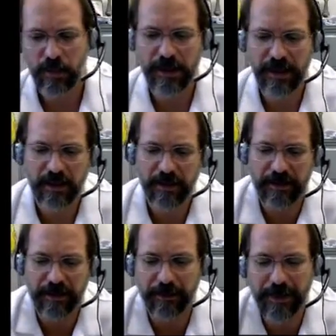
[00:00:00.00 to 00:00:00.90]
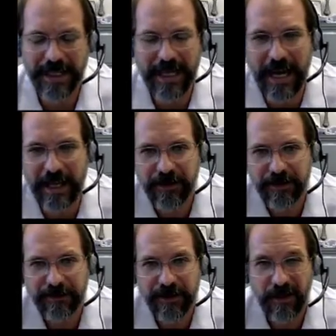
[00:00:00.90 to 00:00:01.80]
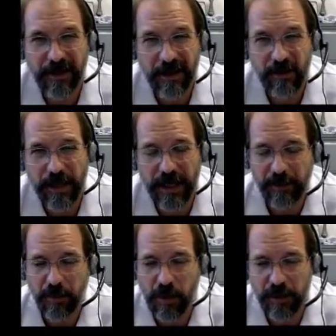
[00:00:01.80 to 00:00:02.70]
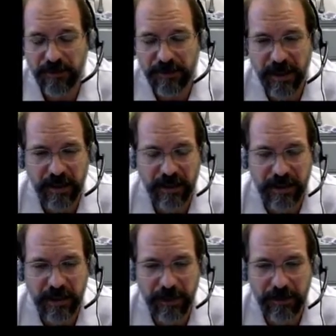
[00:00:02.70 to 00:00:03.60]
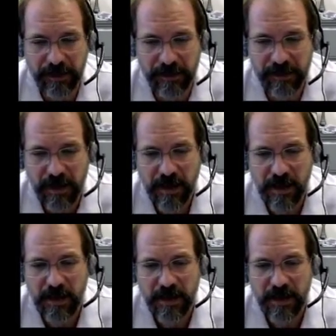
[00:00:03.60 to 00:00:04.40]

What do you think about the pH? Now here we got to pause for a second to think about this.